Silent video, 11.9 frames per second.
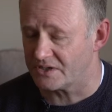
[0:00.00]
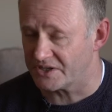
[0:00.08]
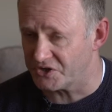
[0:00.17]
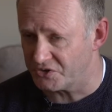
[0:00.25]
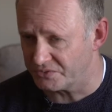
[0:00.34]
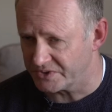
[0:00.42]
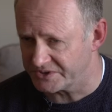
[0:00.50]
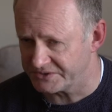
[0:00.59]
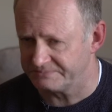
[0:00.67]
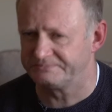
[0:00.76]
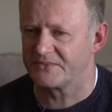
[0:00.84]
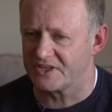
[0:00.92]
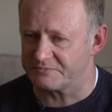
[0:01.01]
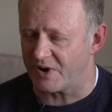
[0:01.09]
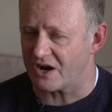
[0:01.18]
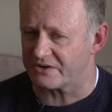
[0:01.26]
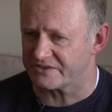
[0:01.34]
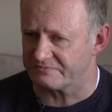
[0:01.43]
And I own it. It's
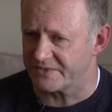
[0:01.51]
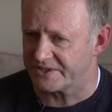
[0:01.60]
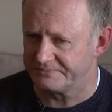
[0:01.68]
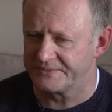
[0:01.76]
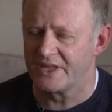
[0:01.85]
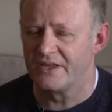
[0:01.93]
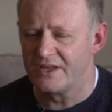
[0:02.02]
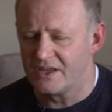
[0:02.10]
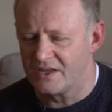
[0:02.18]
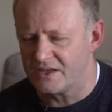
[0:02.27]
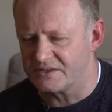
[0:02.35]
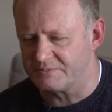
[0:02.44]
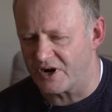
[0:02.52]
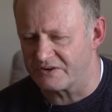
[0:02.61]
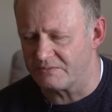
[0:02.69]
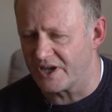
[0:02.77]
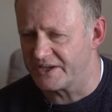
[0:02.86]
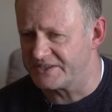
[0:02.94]
part of me. It's
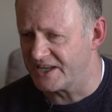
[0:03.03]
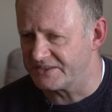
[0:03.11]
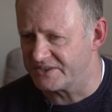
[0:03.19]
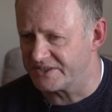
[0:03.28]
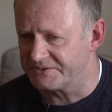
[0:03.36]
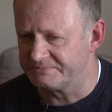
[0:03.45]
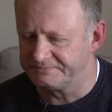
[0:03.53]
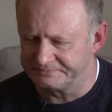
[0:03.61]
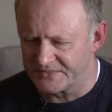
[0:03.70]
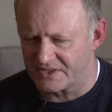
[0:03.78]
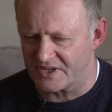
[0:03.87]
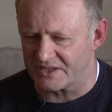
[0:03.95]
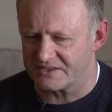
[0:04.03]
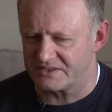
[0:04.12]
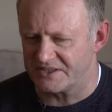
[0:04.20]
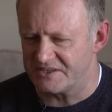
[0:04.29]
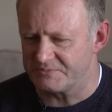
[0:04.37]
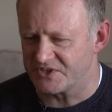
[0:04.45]
part of my identity. That
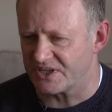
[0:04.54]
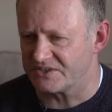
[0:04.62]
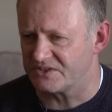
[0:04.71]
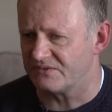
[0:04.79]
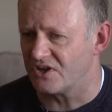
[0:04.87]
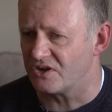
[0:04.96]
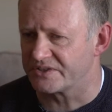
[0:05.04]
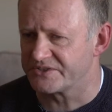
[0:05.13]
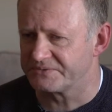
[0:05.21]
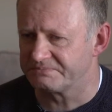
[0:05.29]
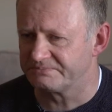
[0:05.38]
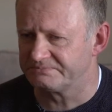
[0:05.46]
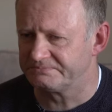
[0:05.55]
deep sense of loss.